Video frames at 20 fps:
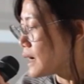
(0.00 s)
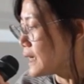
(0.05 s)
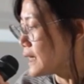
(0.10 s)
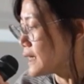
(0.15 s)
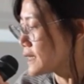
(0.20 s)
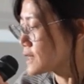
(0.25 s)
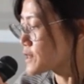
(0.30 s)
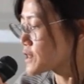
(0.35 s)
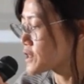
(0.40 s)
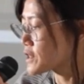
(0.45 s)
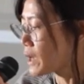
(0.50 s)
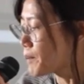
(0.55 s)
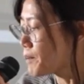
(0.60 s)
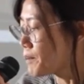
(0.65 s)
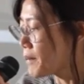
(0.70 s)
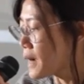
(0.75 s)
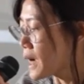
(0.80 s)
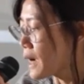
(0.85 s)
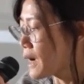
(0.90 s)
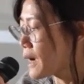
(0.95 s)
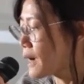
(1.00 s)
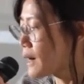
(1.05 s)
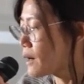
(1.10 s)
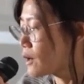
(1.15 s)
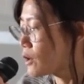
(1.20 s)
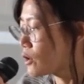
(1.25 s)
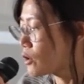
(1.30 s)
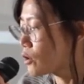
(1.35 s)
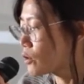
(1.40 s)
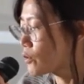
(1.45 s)
And
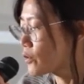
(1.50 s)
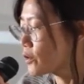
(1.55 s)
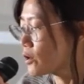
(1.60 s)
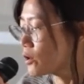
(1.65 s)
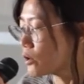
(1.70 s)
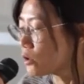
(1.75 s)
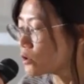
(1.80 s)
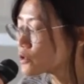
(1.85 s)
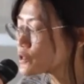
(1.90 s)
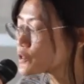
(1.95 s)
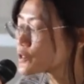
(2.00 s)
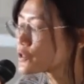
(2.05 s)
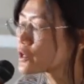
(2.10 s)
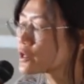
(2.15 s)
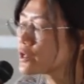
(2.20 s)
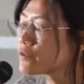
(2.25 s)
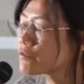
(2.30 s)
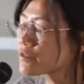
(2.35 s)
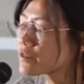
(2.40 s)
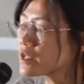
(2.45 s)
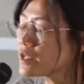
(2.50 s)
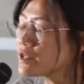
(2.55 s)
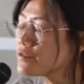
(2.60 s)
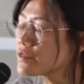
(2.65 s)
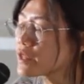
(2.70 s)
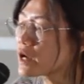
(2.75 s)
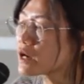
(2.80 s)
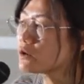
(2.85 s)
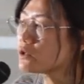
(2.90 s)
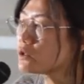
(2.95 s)
somehow the whole in
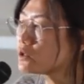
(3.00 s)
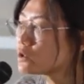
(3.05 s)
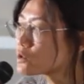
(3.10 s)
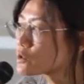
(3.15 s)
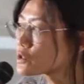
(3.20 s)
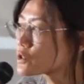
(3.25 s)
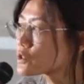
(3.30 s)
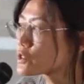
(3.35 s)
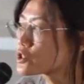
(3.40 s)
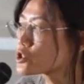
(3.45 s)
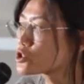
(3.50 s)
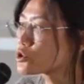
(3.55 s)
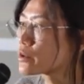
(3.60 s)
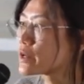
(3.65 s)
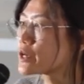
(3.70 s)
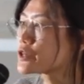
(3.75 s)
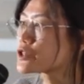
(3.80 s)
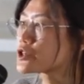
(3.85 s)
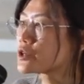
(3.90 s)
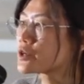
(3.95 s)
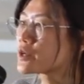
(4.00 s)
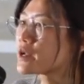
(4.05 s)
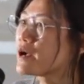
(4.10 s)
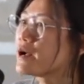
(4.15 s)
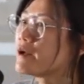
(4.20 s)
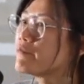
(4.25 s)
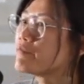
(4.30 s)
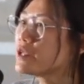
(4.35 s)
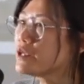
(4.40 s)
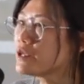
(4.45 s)
that whole situation
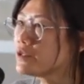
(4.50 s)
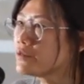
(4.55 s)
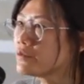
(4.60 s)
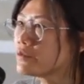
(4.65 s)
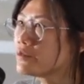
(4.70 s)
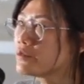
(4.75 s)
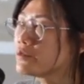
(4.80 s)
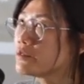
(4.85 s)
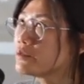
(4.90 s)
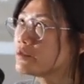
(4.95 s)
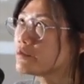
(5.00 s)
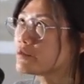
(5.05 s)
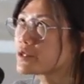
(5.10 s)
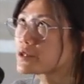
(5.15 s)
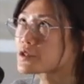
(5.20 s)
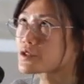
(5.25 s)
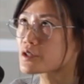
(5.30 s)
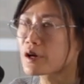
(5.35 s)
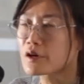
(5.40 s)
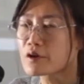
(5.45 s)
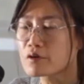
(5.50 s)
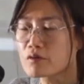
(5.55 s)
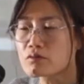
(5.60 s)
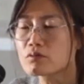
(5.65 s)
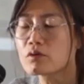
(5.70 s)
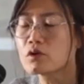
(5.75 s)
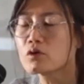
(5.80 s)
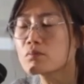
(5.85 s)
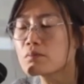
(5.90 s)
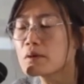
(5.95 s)
and in this kind of
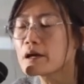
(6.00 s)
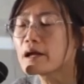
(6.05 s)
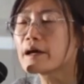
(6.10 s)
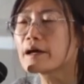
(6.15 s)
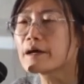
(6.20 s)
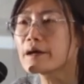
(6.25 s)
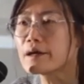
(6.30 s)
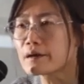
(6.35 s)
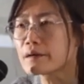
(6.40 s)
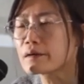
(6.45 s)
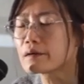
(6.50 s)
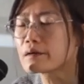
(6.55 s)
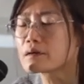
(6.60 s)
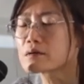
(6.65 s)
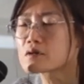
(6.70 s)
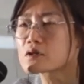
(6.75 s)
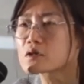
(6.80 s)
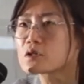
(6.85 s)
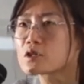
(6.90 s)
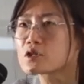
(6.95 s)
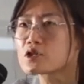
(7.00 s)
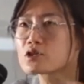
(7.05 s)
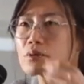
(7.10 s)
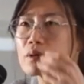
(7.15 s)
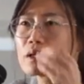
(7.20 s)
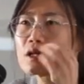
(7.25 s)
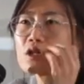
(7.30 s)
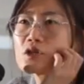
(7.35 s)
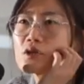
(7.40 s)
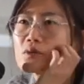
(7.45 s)
role-playing
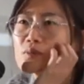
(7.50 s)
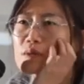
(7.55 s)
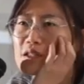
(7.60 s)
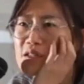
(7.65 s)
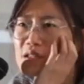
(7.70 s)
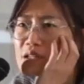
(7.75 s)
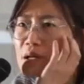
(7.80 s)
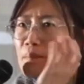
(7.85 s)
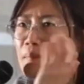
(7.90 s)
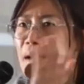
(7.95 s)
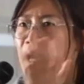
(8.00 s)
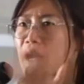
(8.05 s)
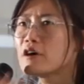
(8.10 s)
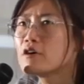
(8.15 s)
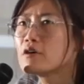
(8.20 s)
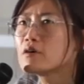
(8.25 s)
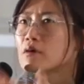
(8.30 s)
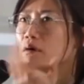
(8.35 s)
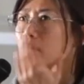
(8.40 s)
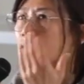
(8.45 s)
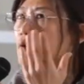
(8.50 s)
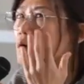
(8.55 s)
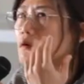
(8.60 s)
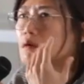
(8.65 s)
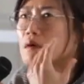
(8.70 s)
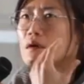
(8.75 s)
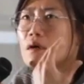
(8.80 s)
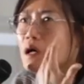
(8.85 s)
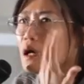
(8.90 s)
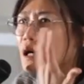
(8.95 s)
situation, we somehow
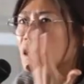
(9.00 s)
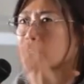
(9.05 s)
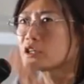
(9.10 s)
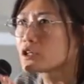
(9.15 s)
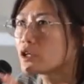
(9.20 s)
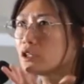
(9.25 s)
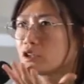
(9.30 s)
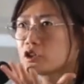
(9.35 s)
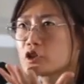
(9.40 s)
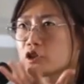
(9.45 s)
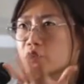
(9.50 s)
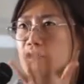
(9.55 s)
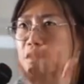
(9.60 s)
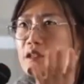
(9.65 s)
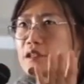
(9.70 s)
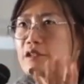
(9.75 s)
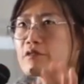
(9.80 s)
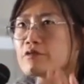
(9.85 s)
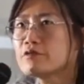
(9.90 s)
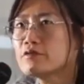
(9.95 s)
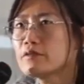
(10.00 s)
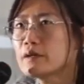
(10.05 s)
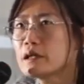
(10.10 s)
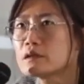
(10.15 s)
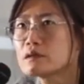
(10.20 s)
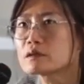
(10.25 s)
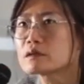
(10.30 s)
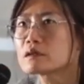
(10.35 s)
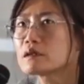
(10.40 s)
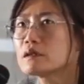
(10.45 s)
unconsciously
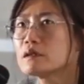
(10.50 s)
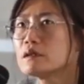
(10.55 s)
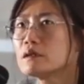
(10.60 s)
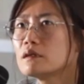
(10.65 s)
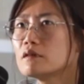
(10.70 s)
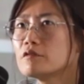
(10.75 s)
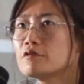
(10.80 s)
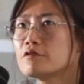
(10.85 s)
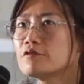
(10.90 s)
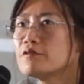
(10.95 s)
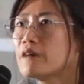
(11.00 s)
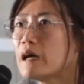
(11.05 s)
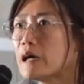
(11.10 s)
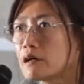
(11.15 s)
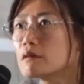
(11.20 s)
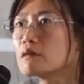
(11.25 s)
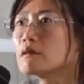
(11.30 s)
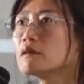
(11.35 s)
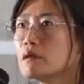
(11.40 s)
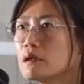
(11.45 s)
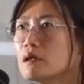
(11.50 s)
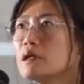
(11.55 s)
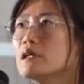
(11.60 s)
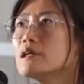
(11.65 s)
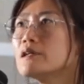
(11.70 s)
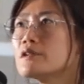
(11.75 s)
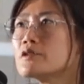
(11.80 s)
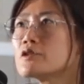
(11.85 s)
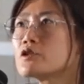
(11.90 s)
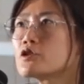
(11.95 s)
fell
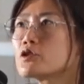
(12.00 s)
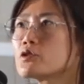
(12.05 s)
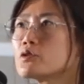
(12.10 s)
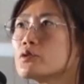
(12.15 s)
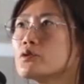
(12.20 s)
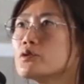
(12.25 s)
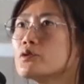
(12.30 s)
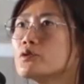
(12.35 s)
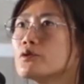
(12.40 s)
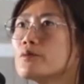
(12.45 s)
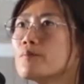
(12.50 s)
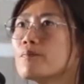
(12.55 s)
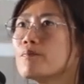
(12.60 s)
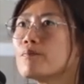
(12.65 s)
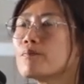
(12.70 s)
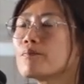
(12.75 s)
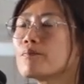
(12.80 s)
into